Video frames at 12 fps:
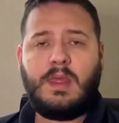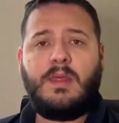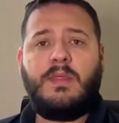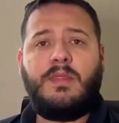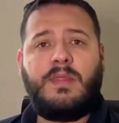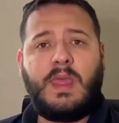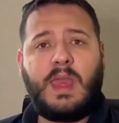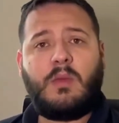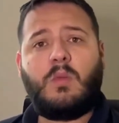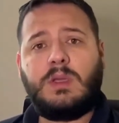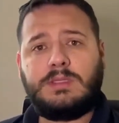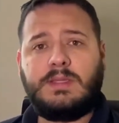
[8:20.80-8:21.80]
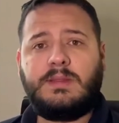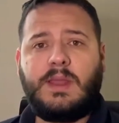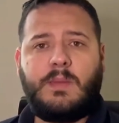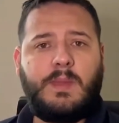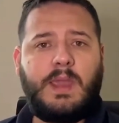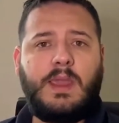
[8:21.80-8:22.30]
that wasn't
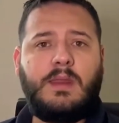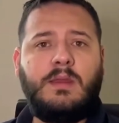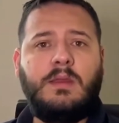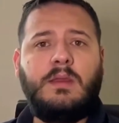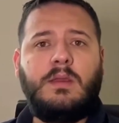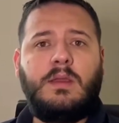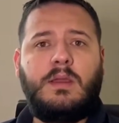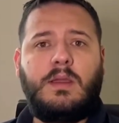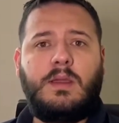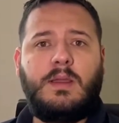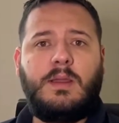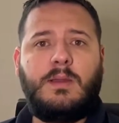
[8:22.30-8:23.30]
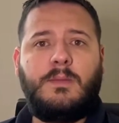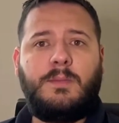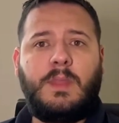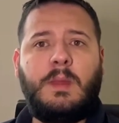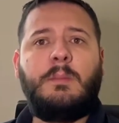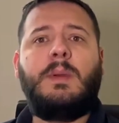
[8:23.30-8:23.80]
that bad.
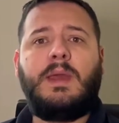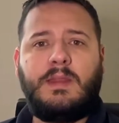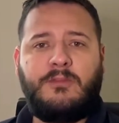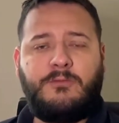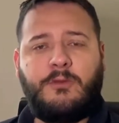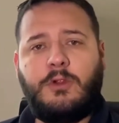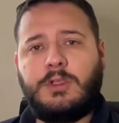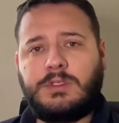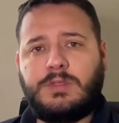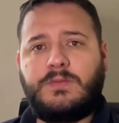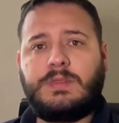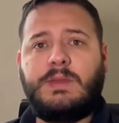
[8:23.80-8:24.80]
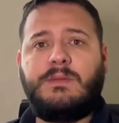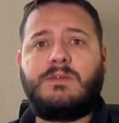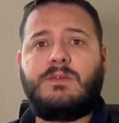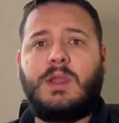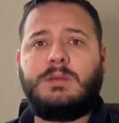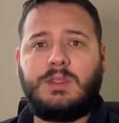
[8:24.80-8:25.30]
But the first 7
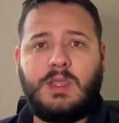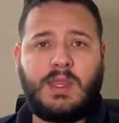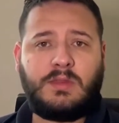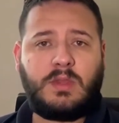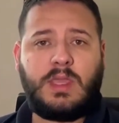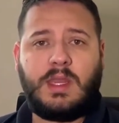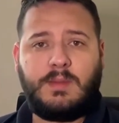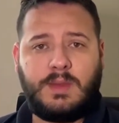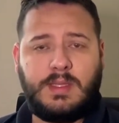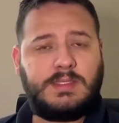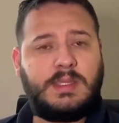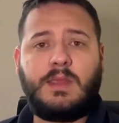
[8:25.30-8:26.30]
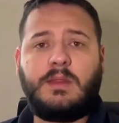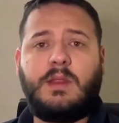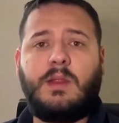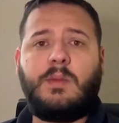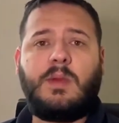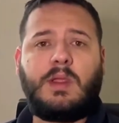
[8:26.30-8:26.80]
drops, you had to get them in the
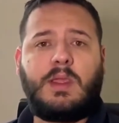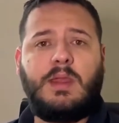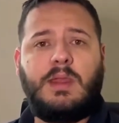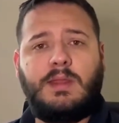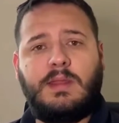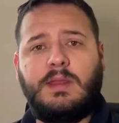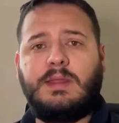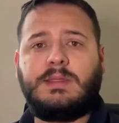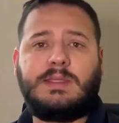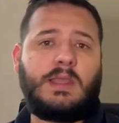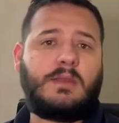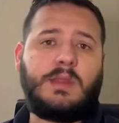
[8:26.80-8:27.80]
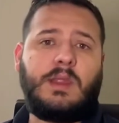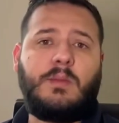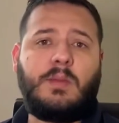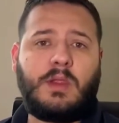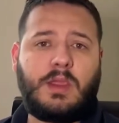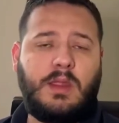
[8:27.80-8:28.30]
secondary market. And in the secondary
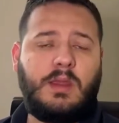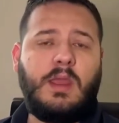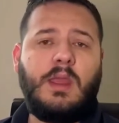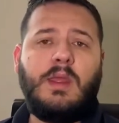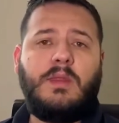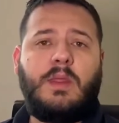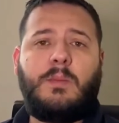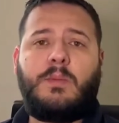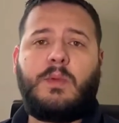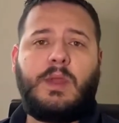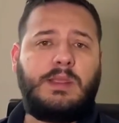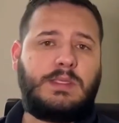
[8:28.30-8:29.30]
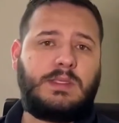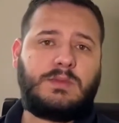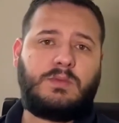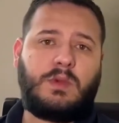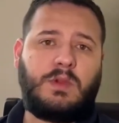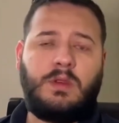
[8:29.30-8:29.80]
market, the prices
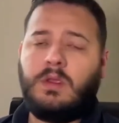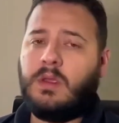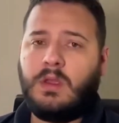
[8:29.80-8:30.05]
were